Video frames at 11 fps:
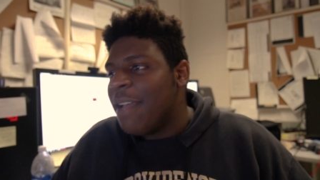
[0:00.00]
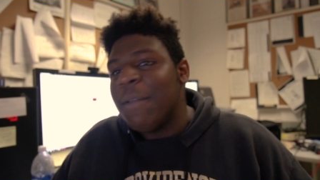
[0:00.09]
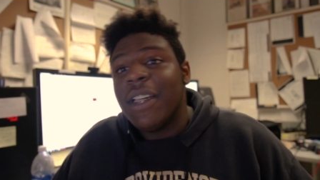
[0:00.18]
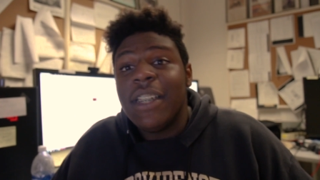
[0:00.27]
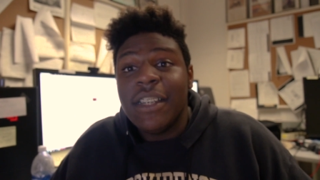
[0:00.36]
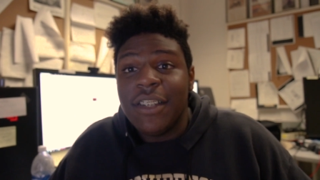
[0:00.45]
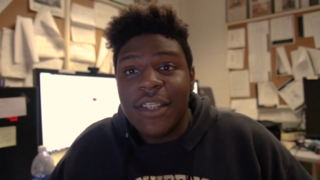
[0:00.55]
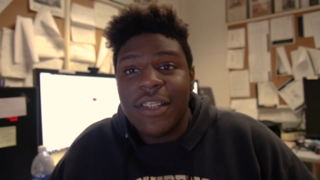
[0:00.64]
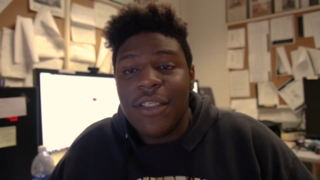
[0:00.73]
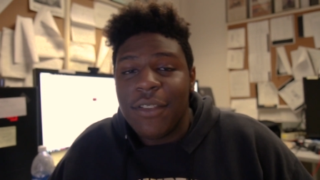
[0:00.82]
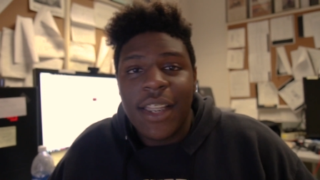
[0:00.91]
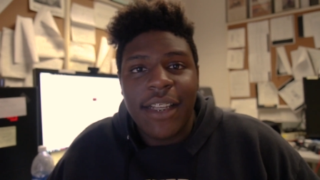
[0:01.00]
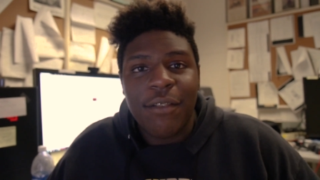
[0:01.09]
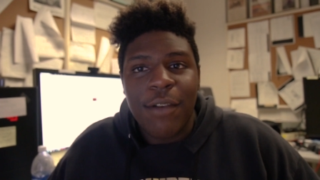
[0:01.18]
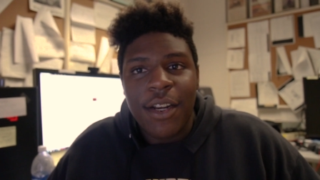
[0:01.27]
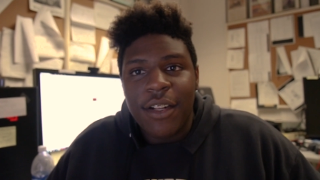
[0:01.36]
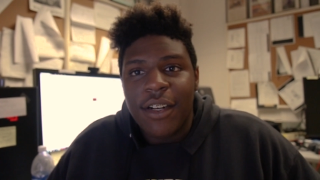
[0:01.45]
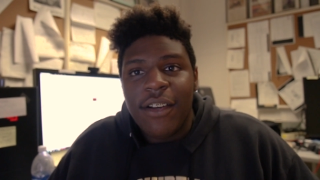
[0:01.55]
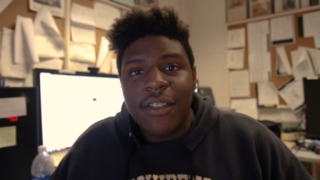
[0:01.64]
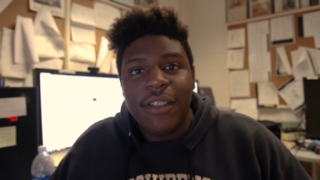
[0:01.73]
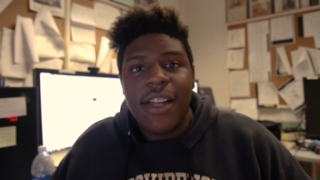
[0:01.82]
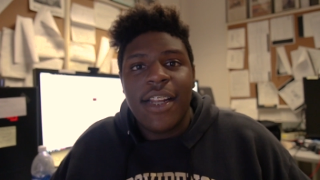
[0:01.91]
I mean, unless you just don't like Red Hood at
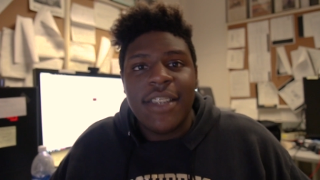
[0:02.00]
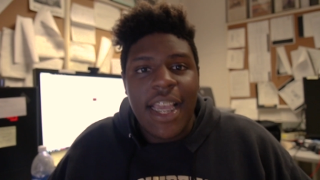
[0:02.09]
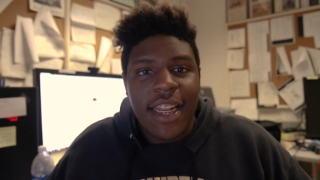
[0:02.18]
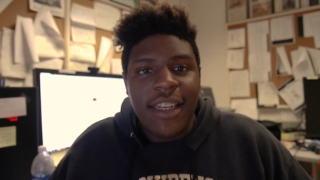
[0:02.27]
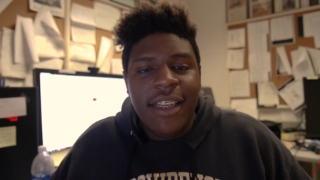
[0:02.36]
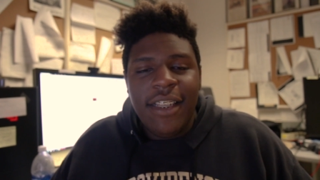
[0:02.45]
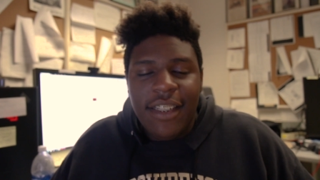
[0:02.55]
all and you're not excited,